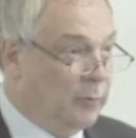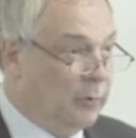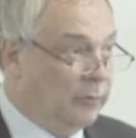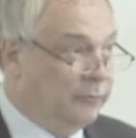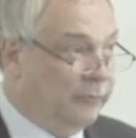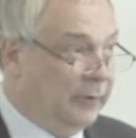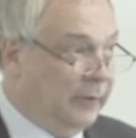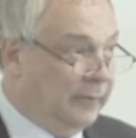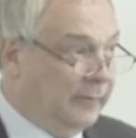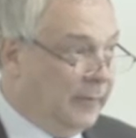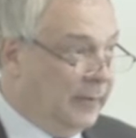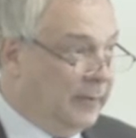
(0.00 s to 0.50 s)
a
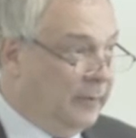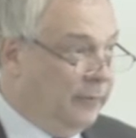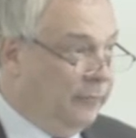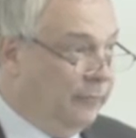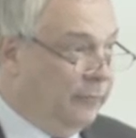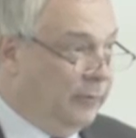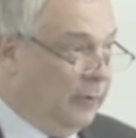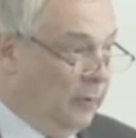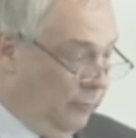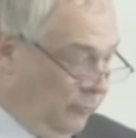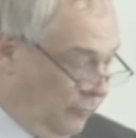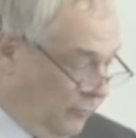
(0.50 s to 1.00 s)
project that
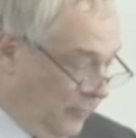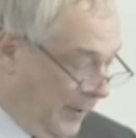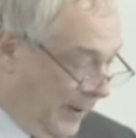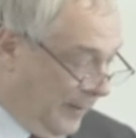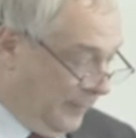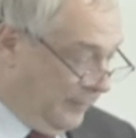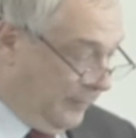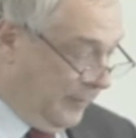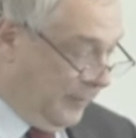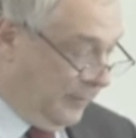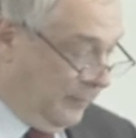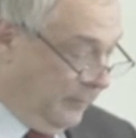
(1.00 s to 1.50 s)
is
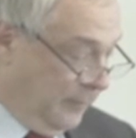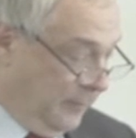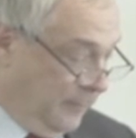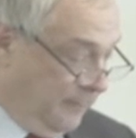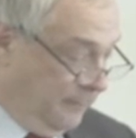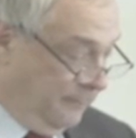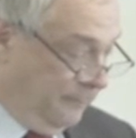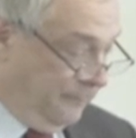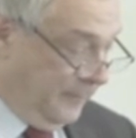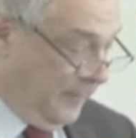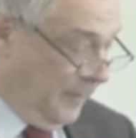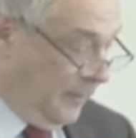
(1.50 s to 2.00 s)
contracted.
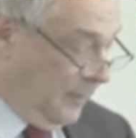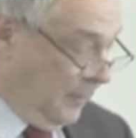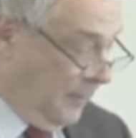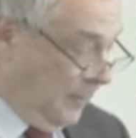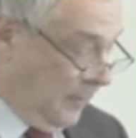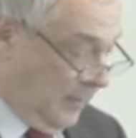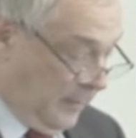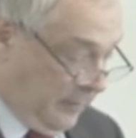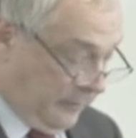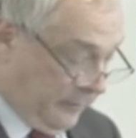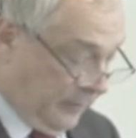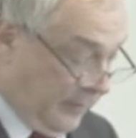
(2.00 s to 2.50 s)

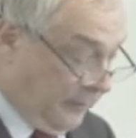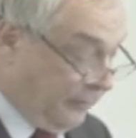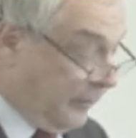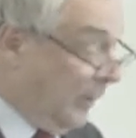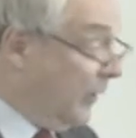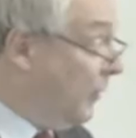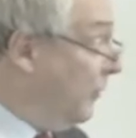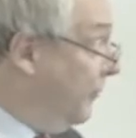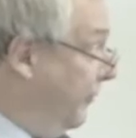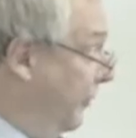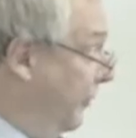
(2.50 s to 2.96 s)
So let's kick